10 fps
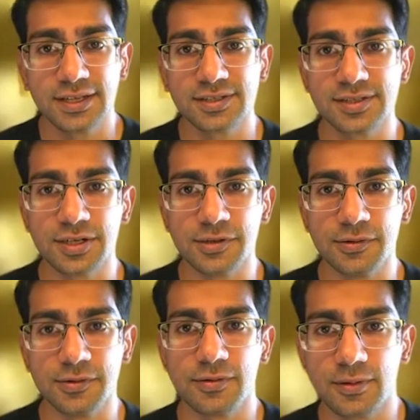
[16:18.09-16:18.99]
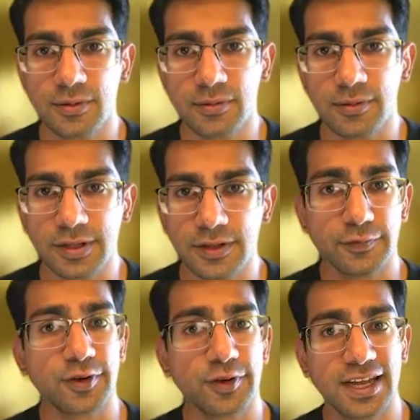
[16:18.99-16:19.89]
So if you
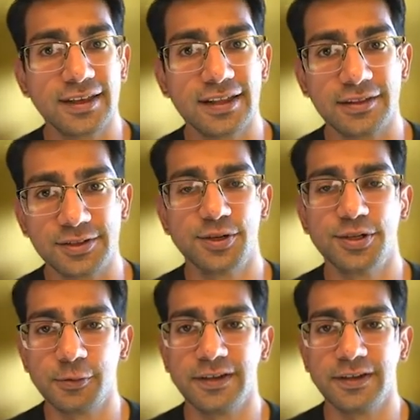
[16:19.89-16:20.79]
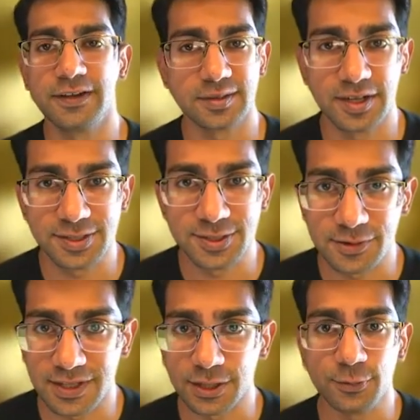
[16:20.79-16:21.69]
forget that, there's no other way for somebody to
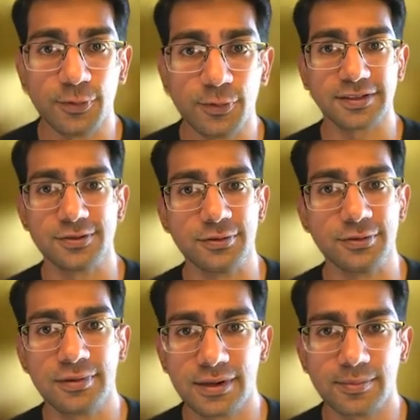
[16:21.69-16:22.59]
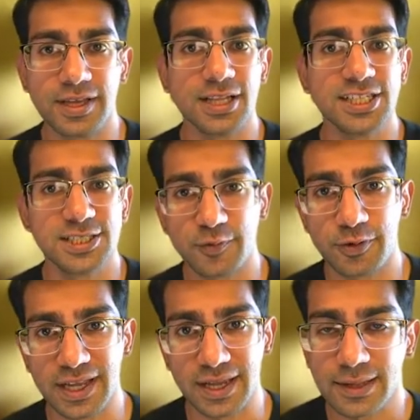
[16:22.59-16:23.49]
know that you wanted to be eligible
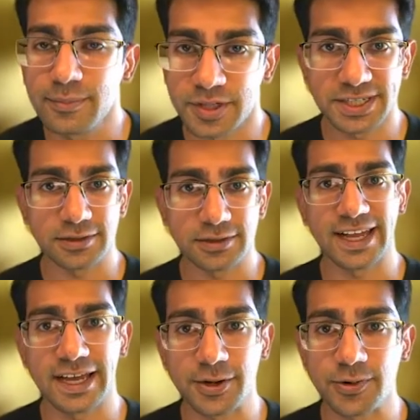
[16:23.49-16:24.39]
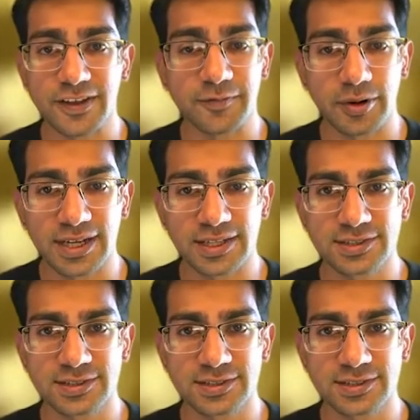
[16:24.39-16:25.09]
for a particular category of prize.